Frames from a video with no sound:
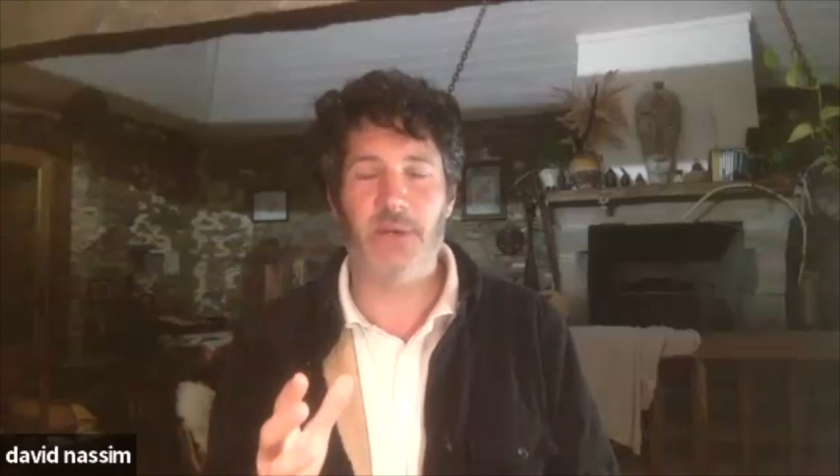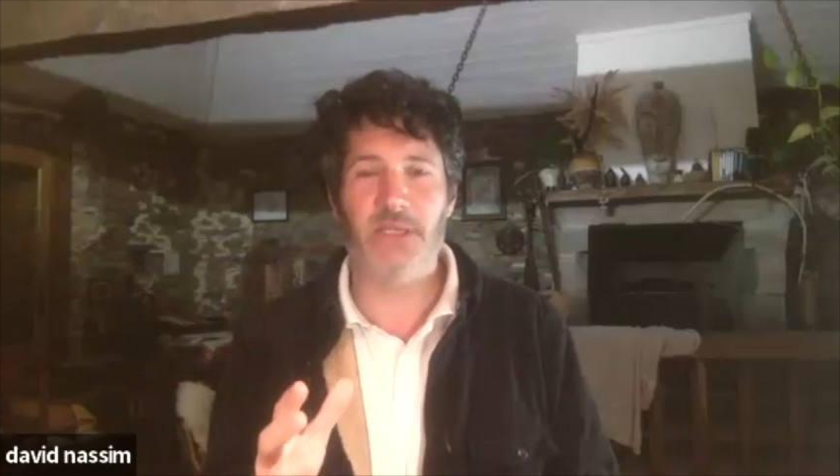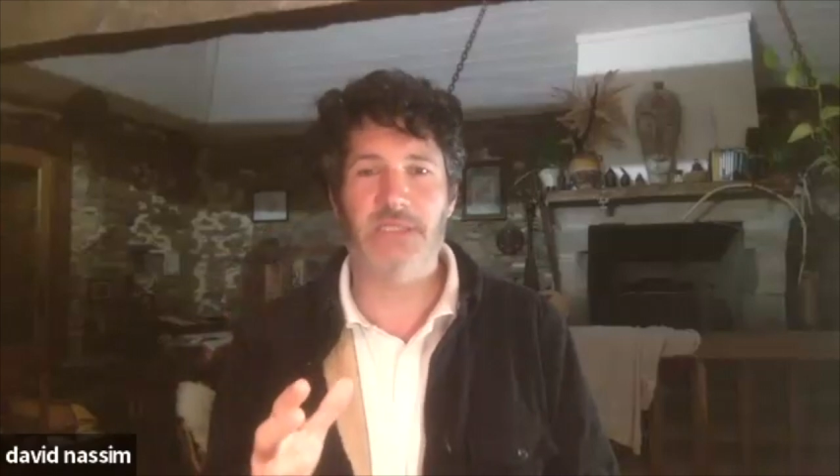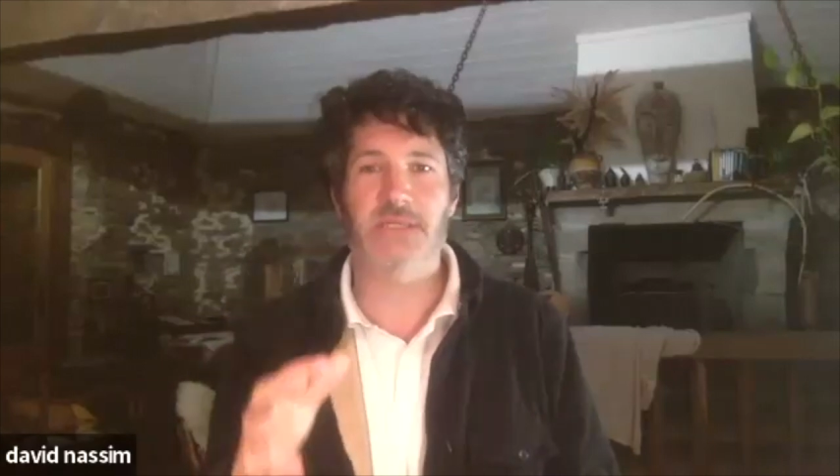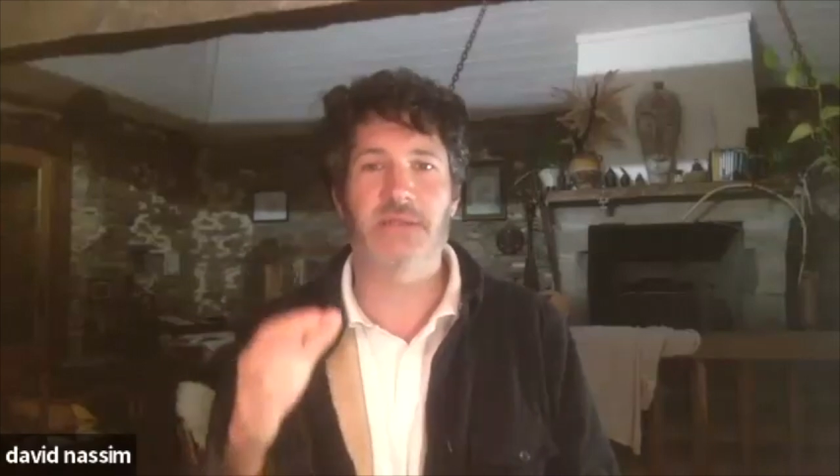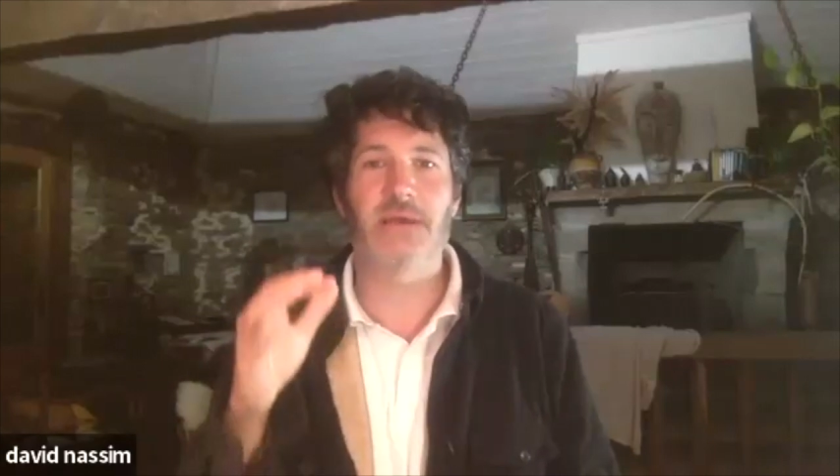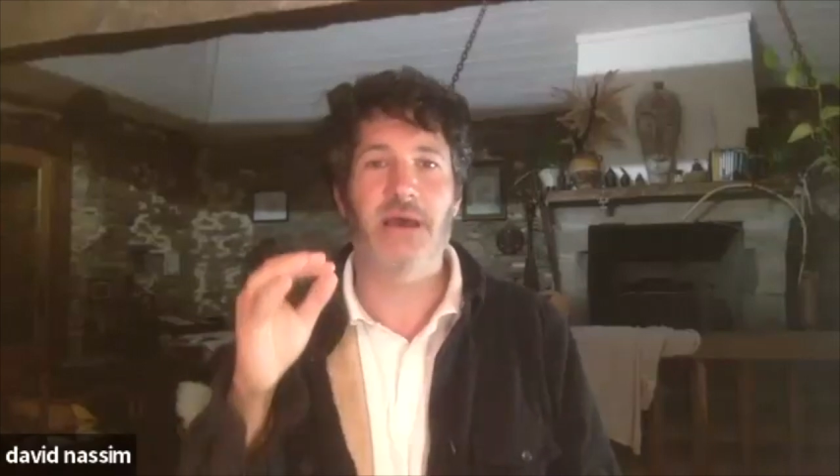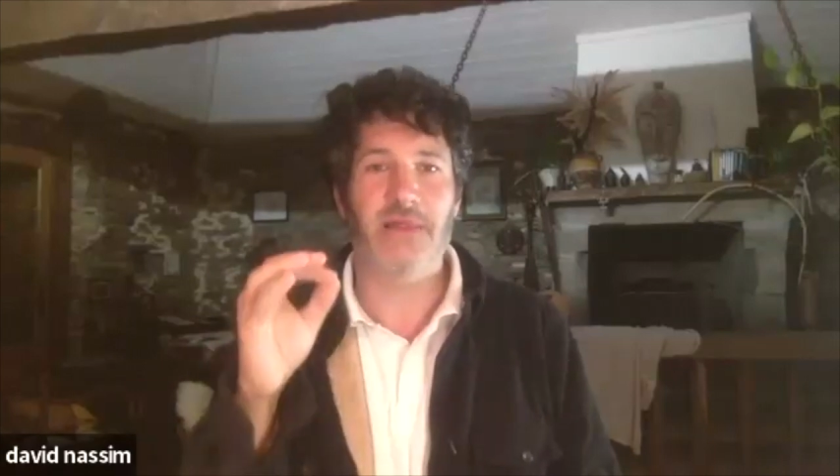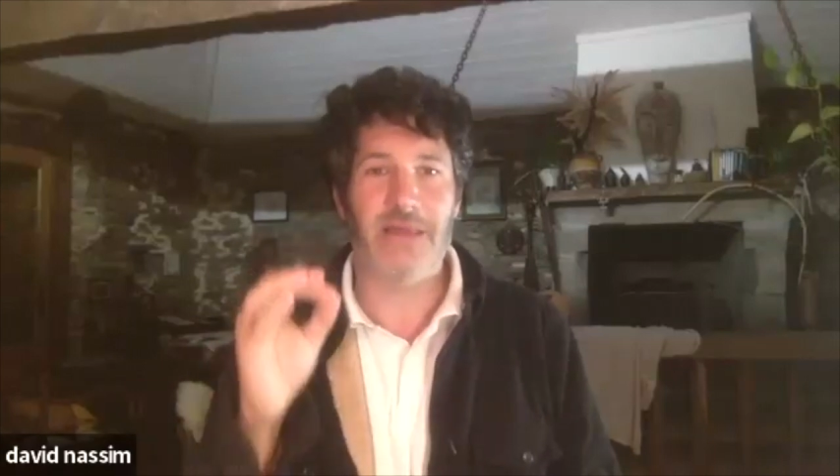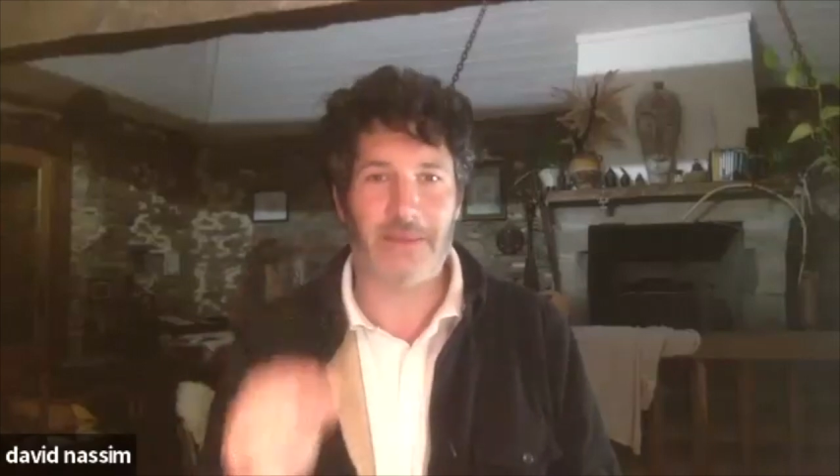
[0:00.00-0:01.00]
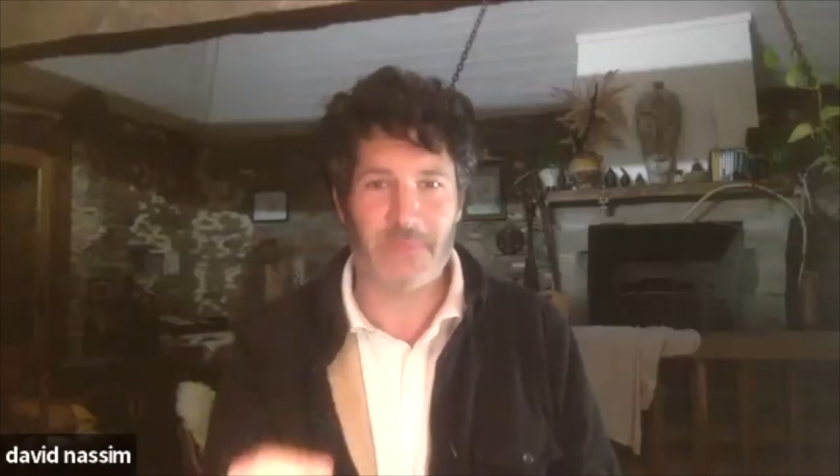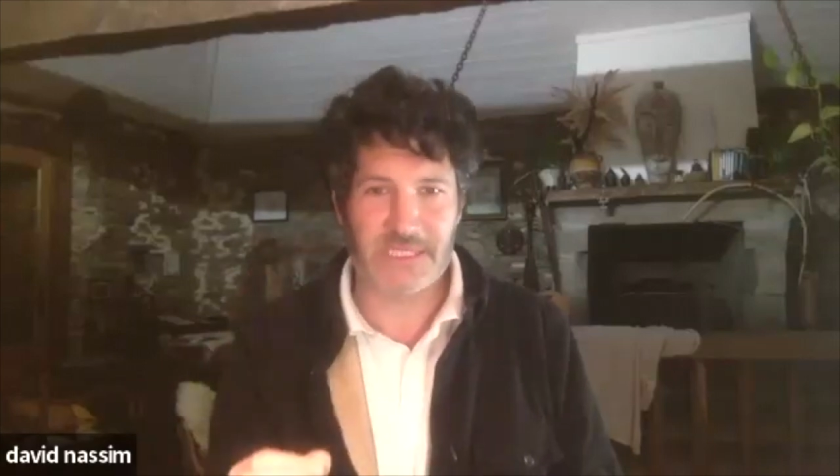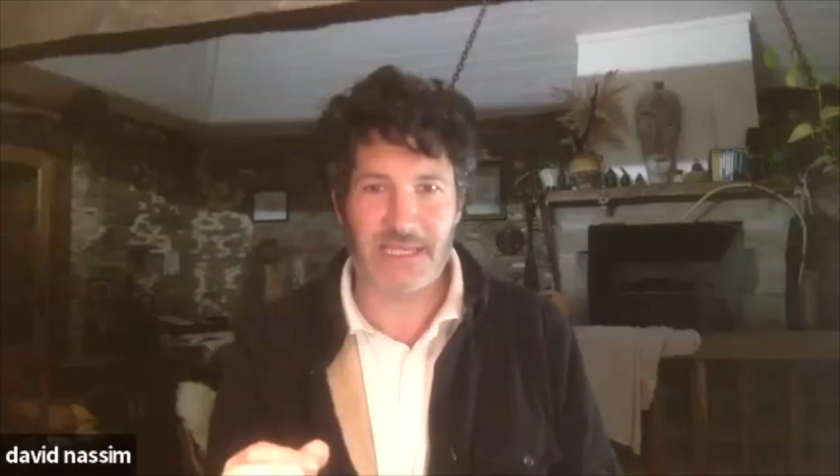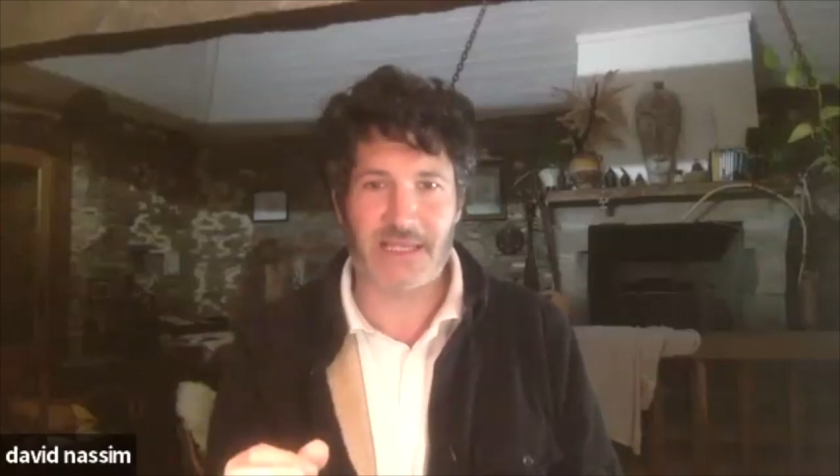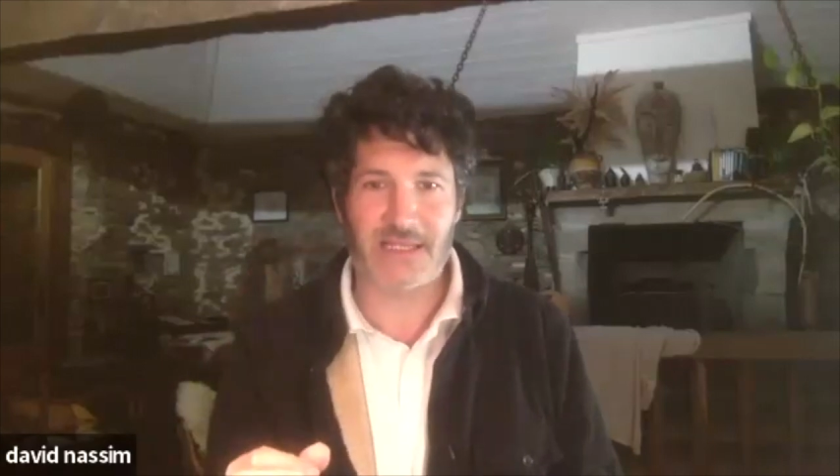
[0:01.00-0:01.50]
person at that
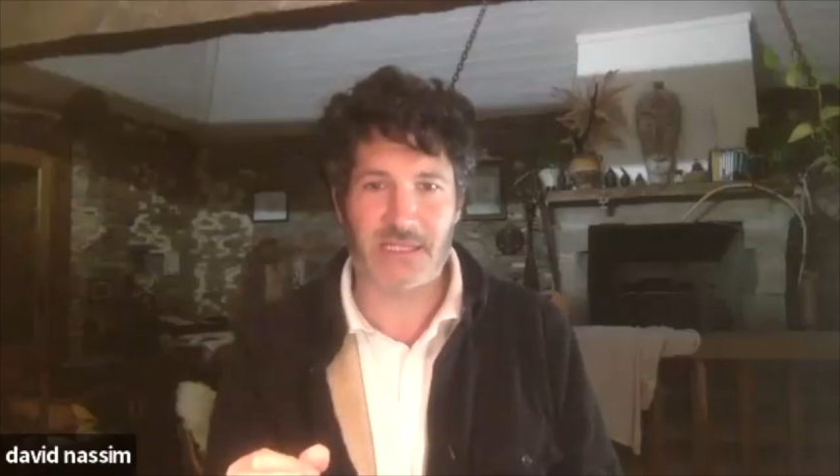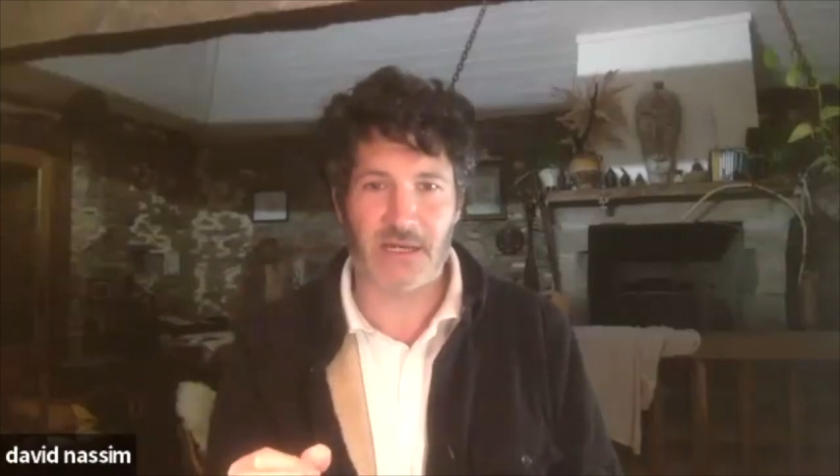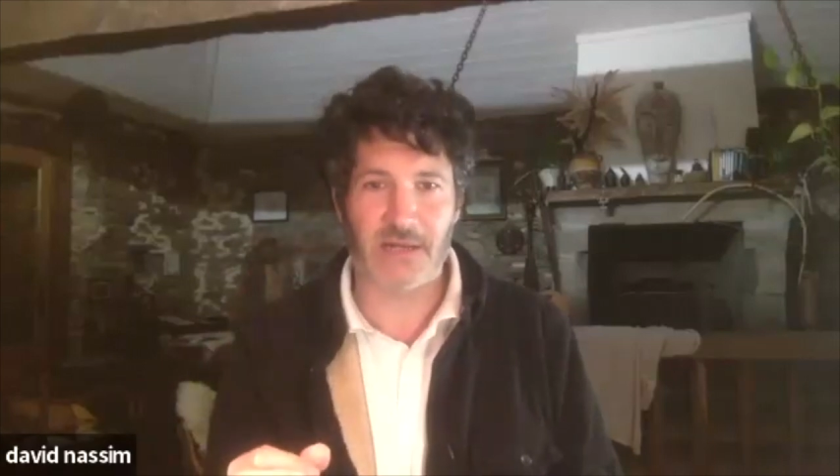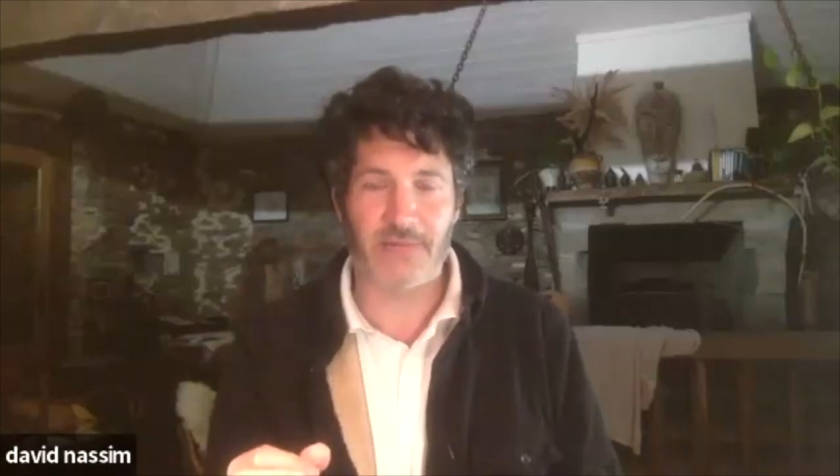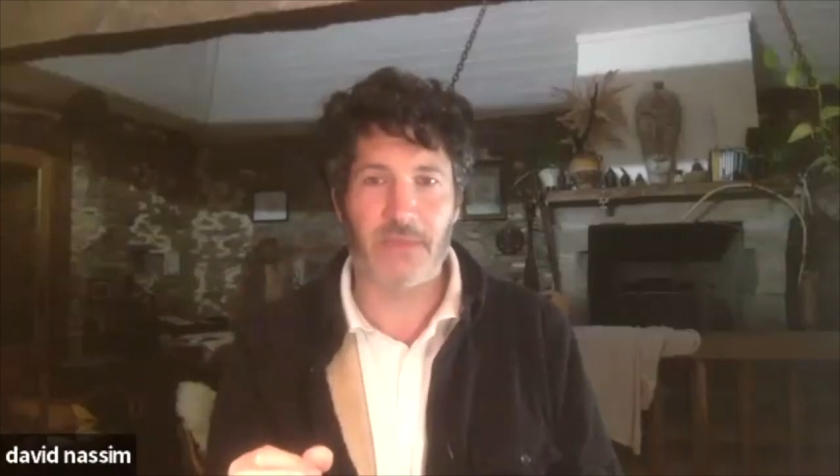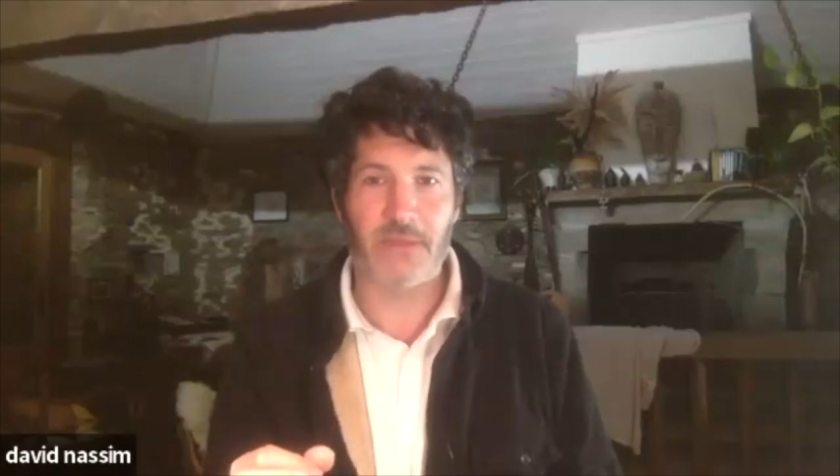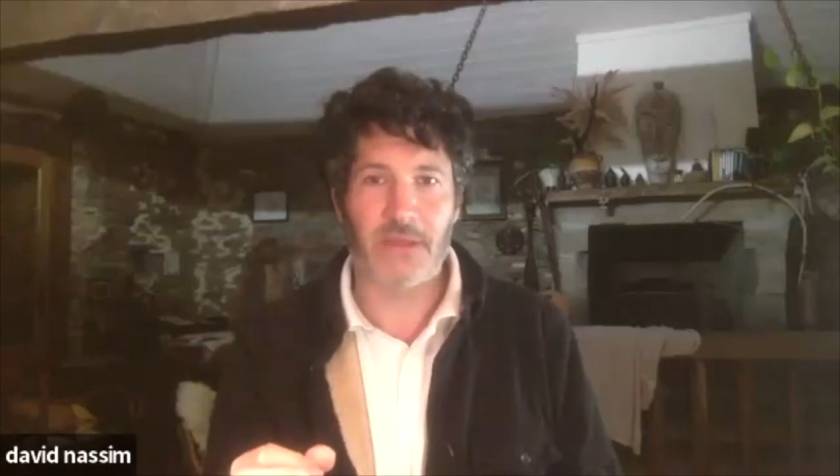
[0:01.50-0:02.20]
particular time.